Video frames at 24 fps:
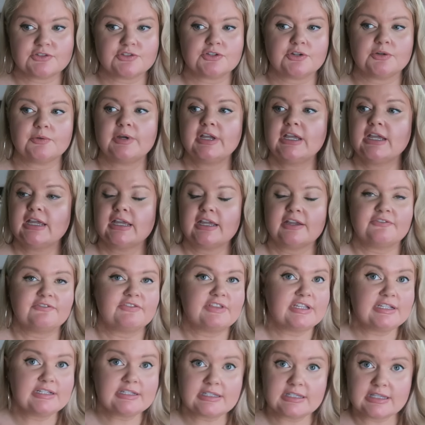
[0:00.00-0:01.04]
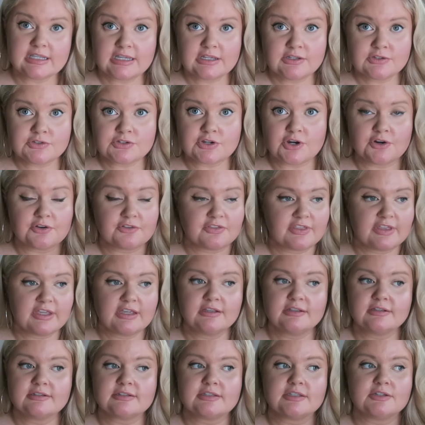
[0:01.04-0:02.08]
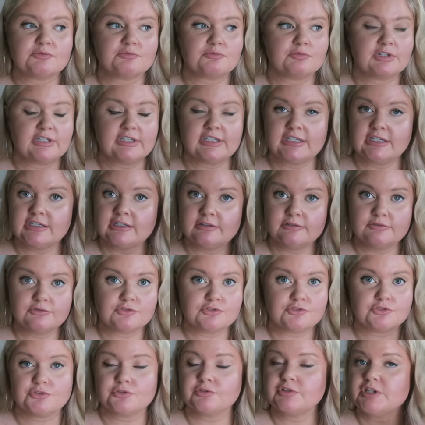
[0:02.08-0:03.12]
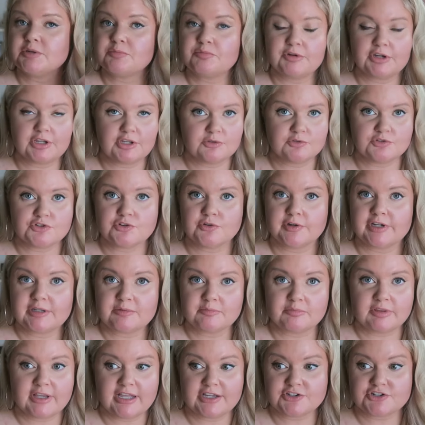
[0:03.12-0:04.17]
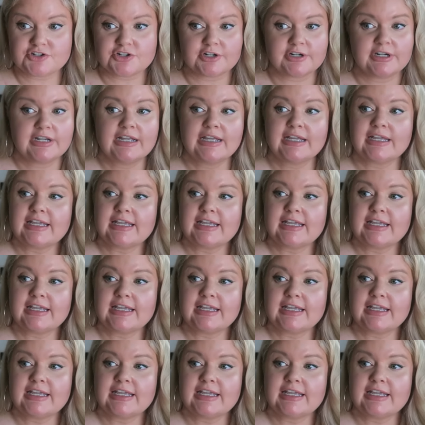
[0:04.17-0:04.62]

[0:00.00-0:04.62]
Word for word: So if these things are things that really truly bring you joy and pleasure,